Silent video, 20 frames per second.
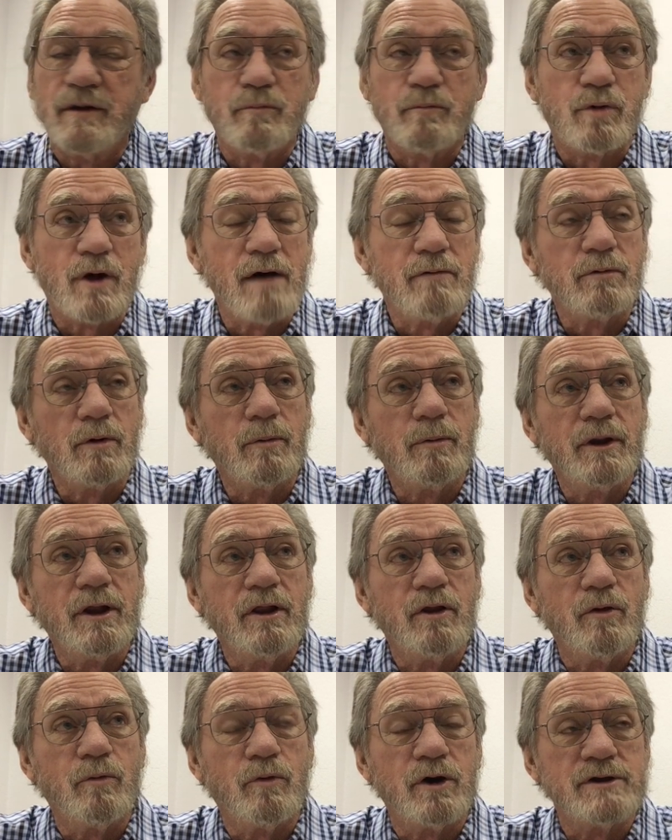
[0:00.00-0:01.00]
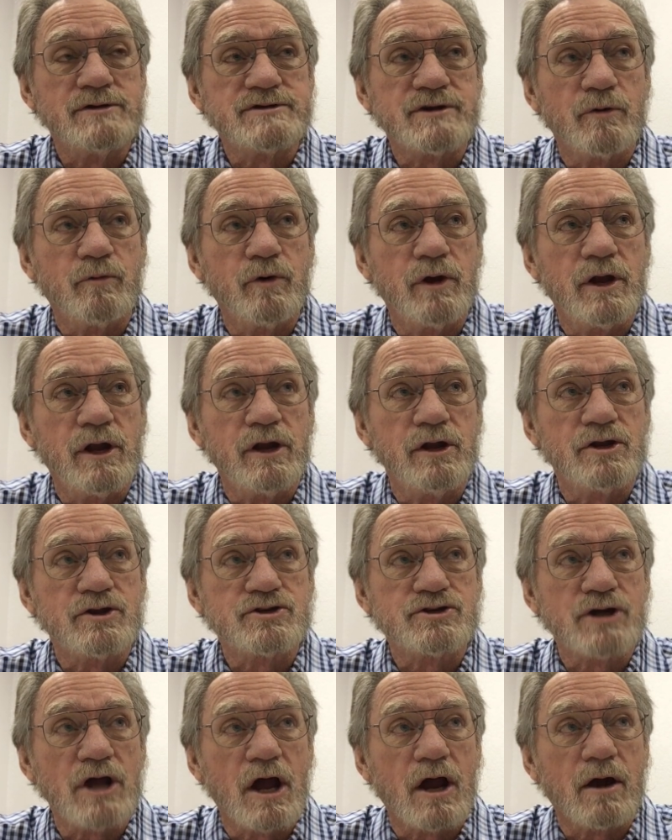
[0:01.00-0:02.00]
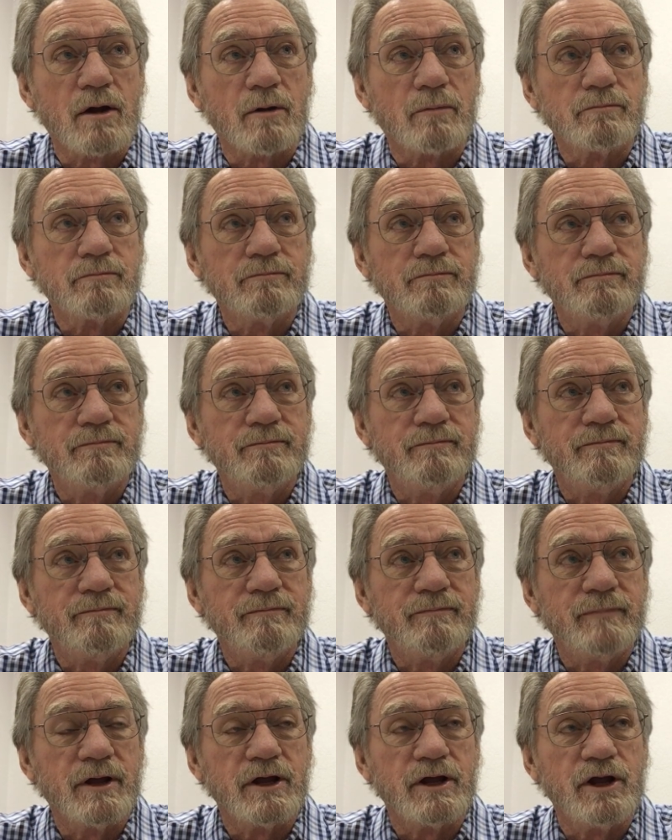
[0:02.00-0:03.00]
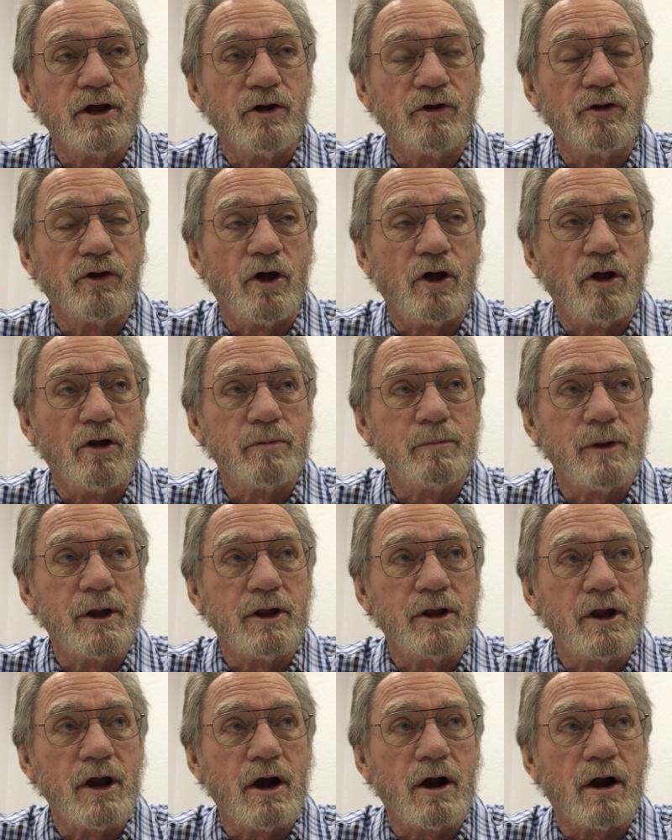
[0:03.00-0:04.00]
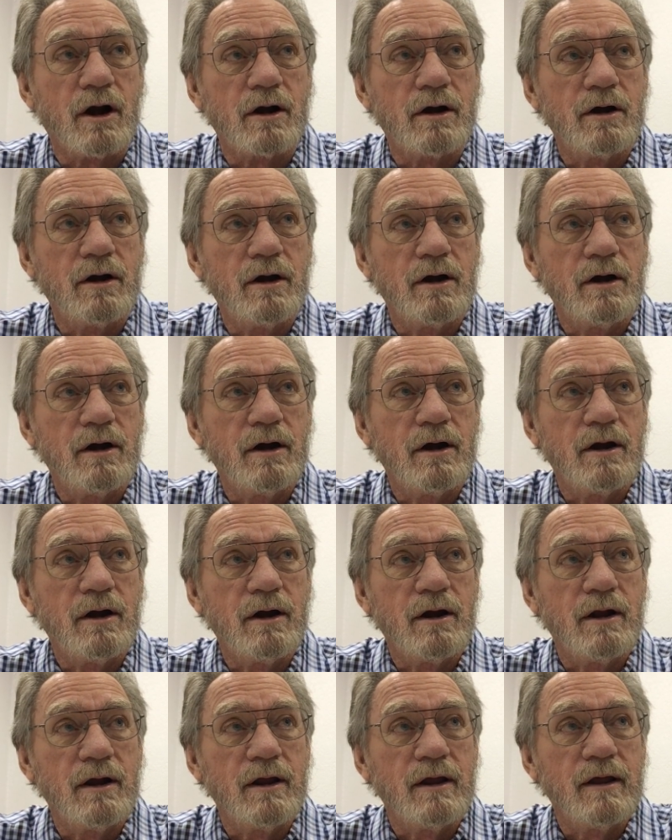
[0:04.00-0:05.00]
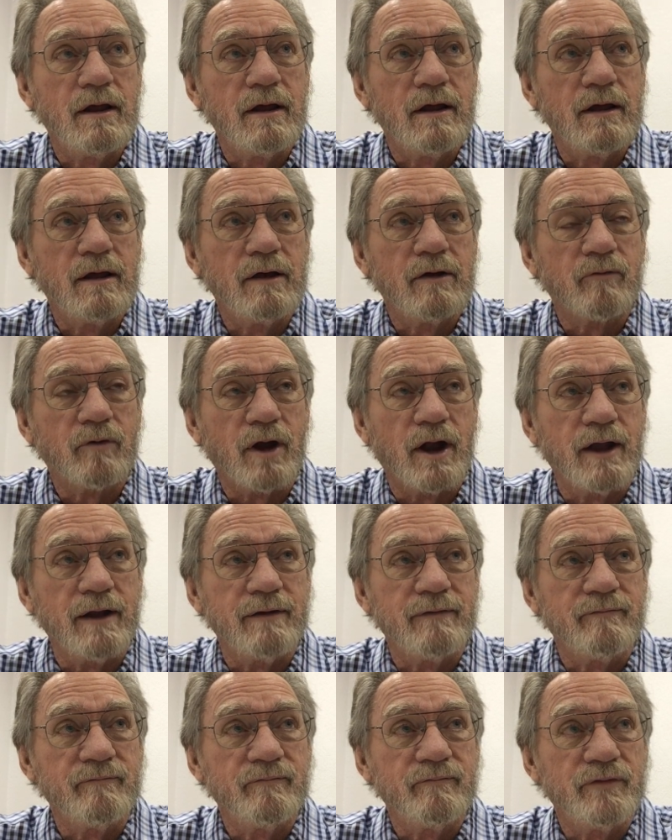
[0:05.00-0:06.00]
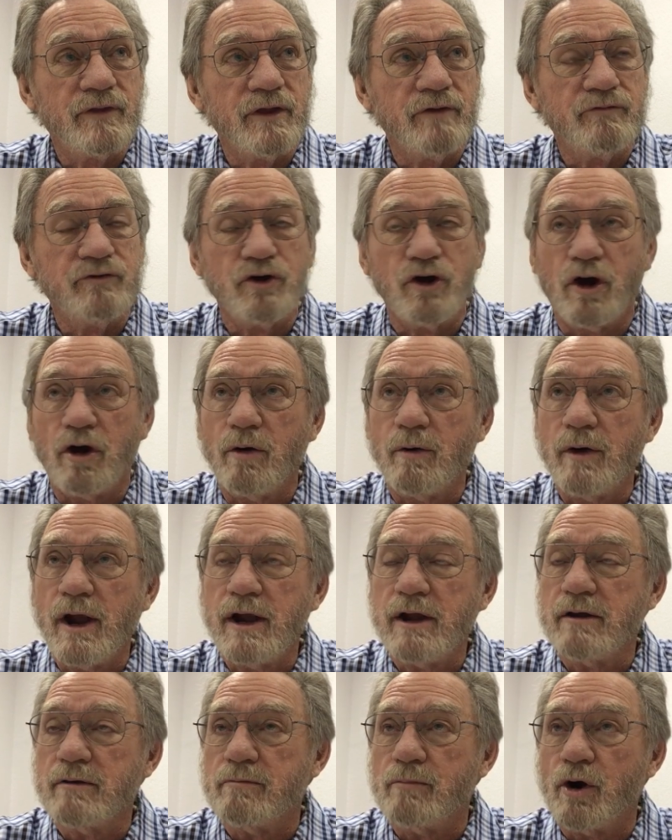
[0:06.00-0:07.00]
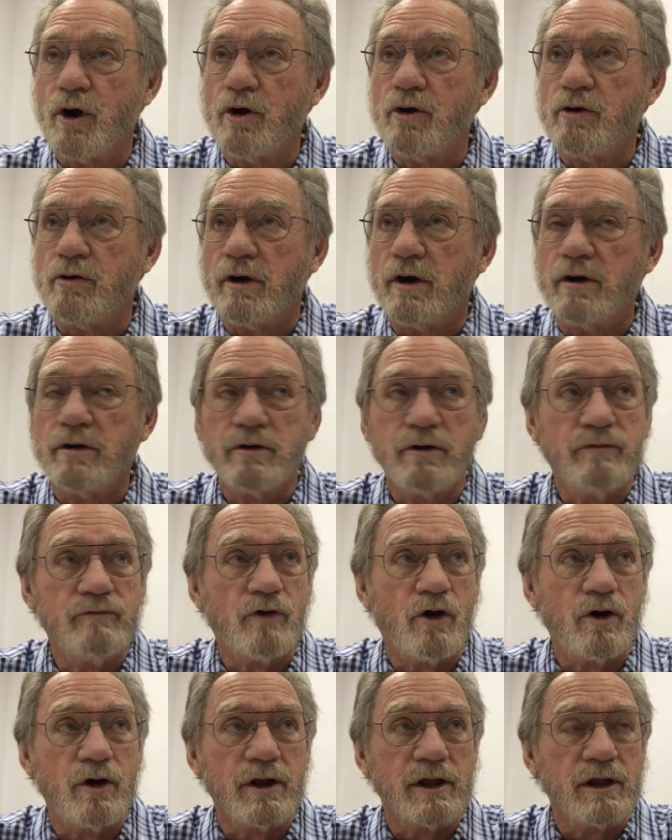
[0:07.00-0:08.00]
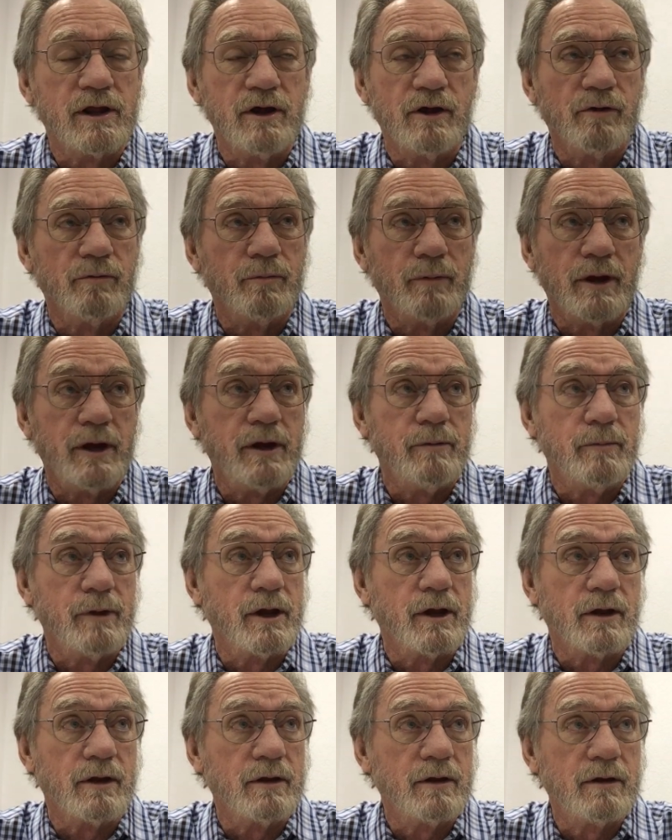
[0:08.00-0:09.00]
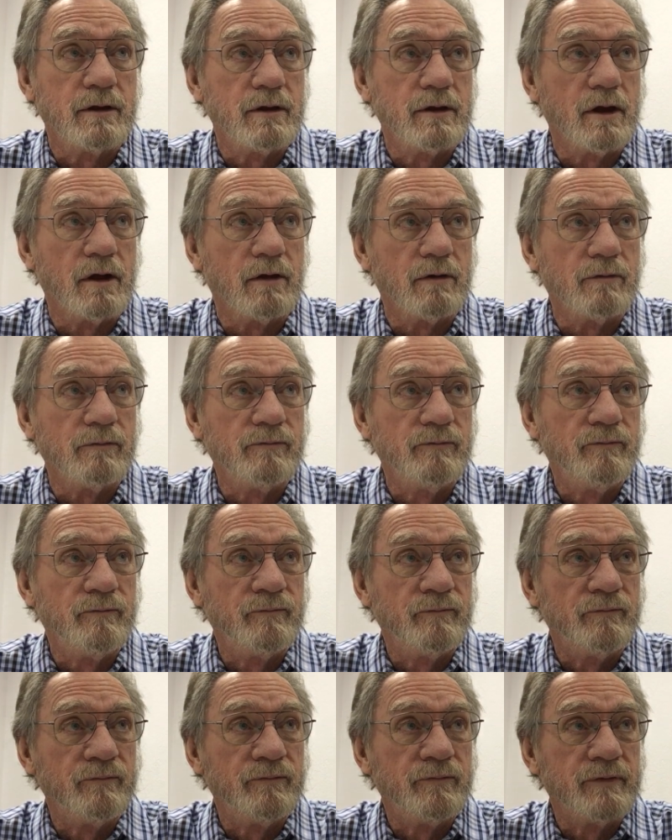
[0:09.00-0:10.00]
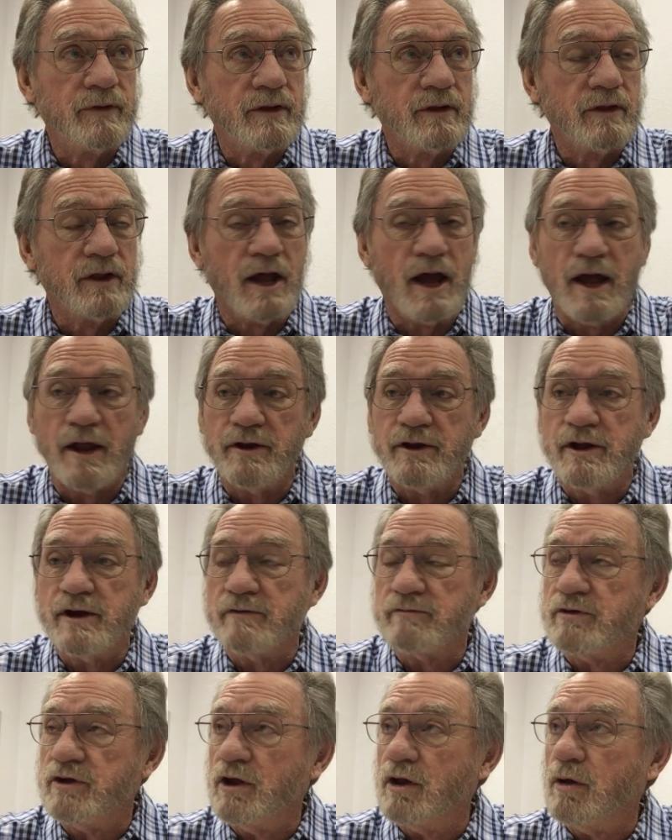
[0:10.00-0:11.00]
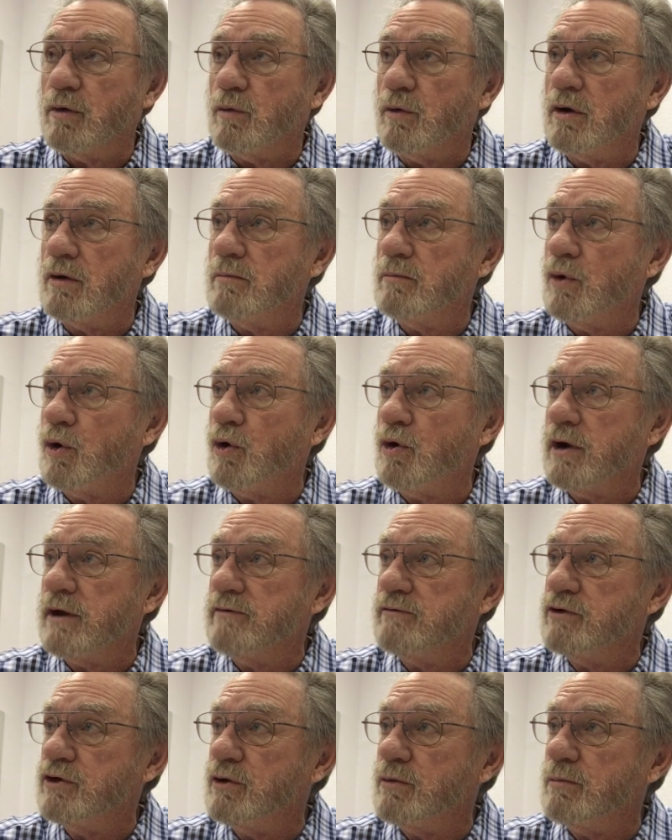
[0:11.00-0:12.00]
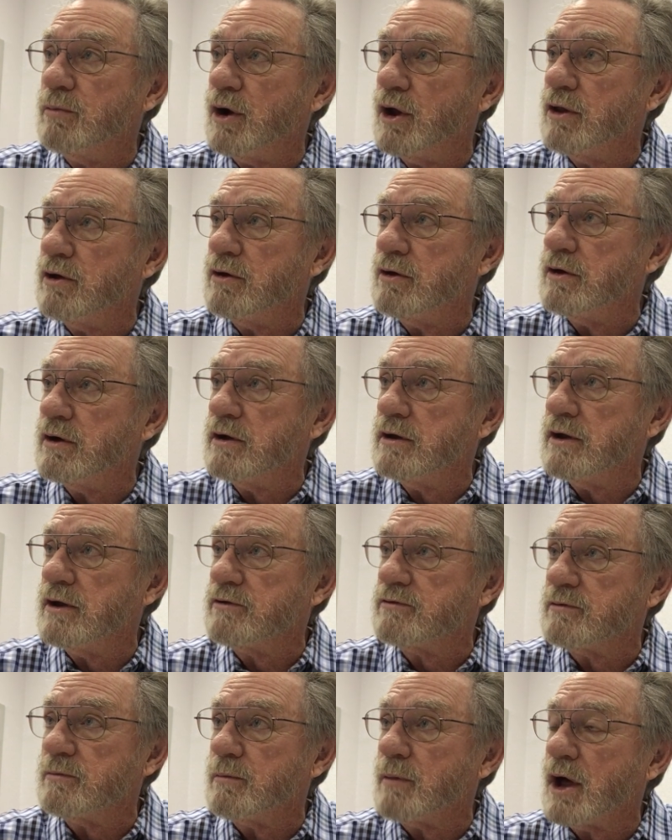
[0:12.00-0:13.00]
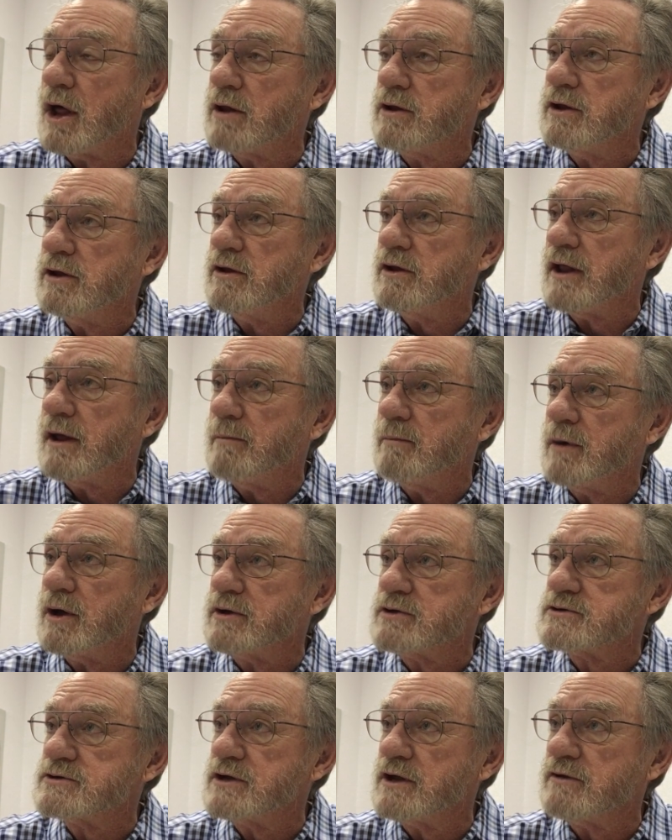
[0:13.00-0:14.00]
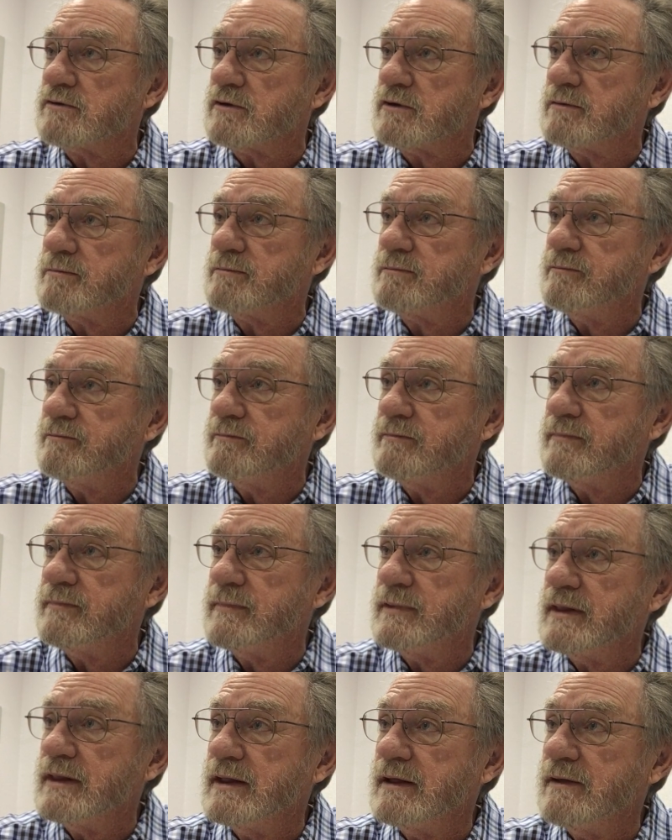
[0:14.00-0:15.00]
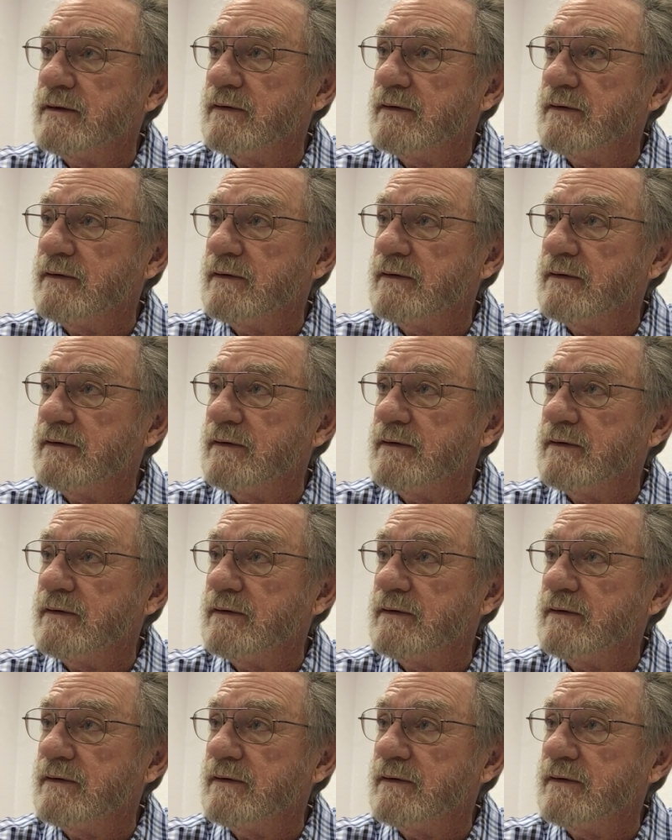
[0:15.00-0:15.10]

Probably the ones that went into Shechem and killed all the men there. Right? If you're already a murderer and you've already killed many men, you know, the idea of killing one more, even your brother, it doesn't bother you that much, does it? Yeah.